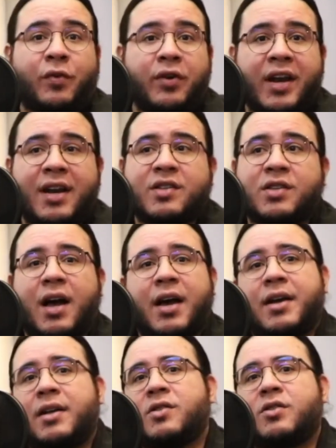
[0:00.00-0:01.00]
for data
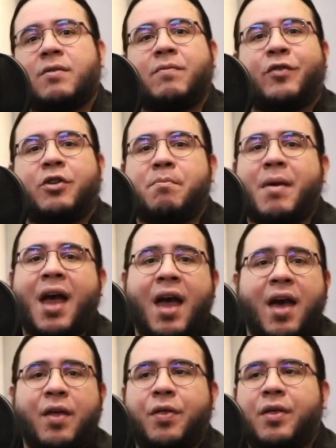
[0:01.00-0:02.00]
science and for
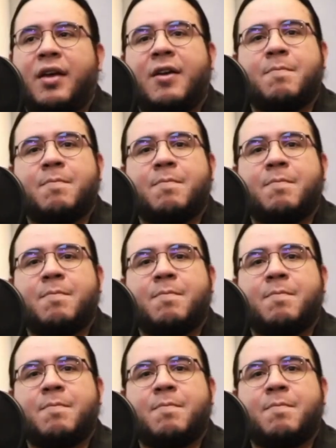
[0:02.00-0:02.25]
math,